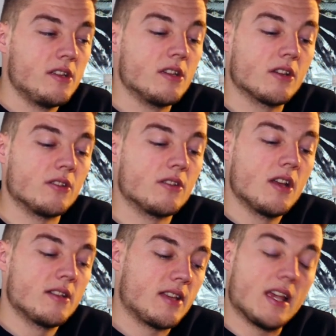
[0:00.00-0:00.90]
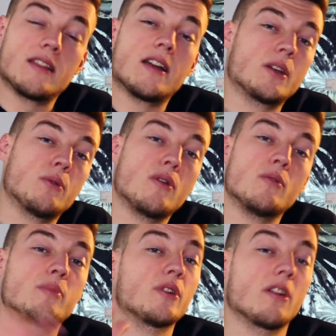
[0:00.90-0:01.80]
You can take that
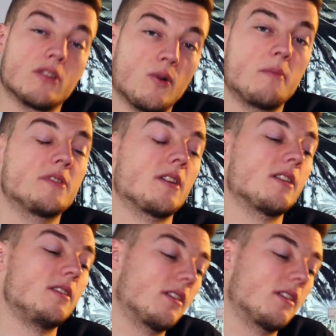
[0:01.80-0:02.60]
quote and put it on your website.